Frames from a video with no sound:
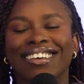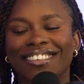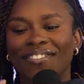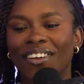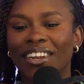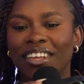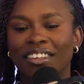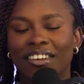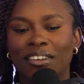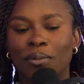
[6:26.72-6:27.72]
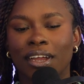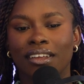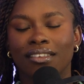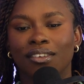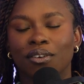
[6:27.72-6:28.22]
It's funny that you talk about
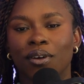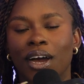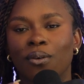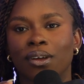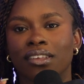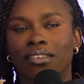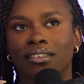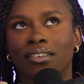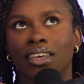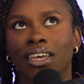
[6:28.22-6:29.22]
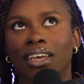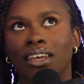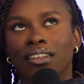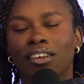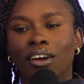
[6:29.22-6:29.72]
it. So I was
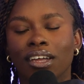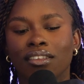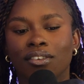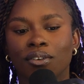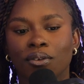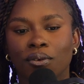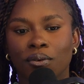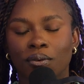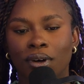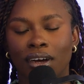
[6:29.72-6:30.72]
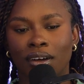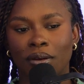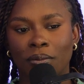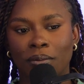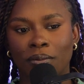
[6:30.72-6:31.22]
talking
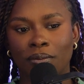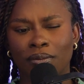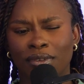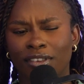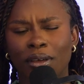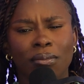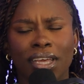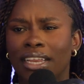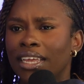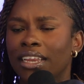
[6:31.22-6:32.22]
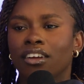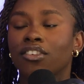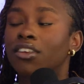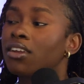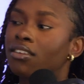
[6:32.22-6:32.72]
to some lady, and her
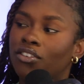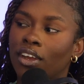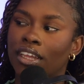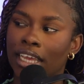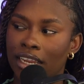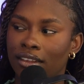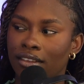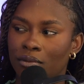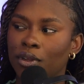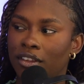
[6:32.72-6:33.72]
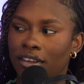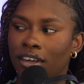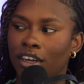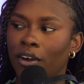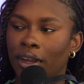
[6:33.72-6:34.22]
son is trying to get into the
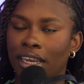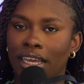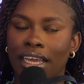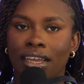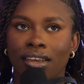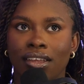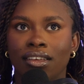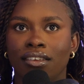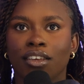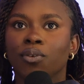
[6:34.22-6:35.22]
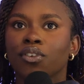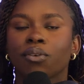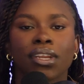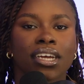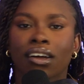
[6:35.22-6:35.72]
military currently, and he was
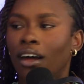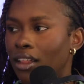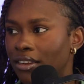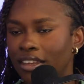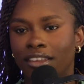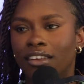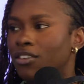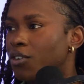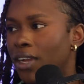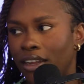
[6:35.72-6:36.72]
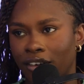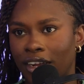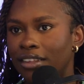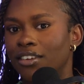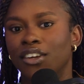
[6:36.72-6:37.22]
already in college. He does great.
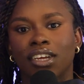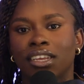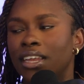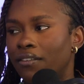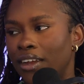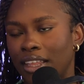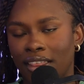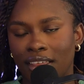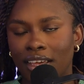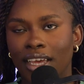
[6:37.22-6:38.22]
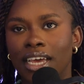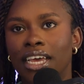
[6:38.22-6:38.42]
Grades are good, never anything.